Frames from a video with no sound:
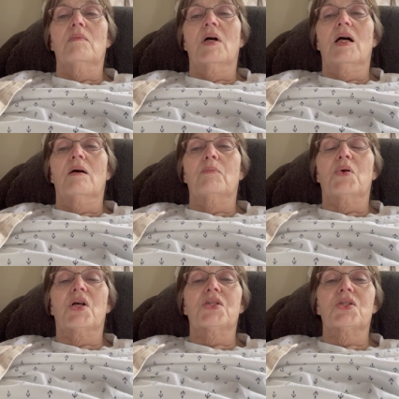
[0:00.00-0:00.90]
uh,
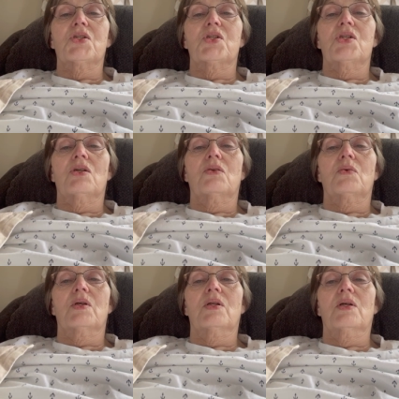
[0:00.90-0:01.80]
precious
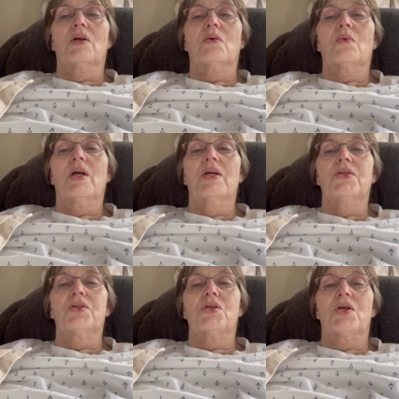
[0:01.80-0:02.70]
children, a great
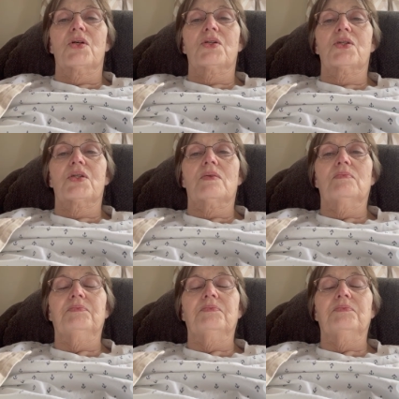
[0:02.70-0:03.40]
church,